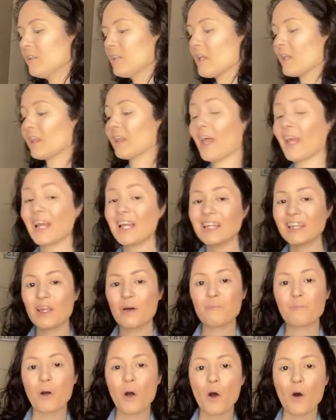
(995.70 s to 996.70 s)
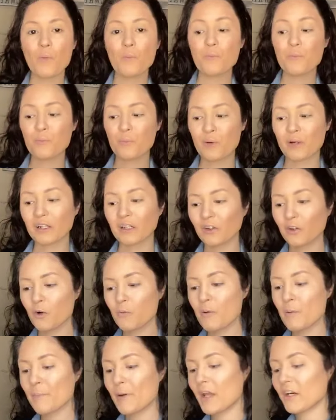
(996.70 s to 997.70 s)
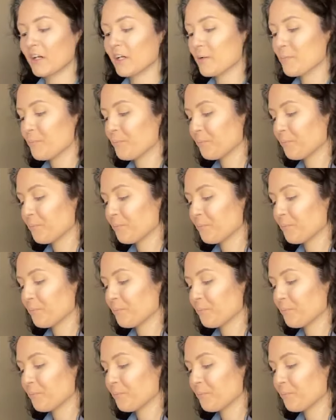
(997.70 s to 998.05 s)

like a lip balm, but a little bit better.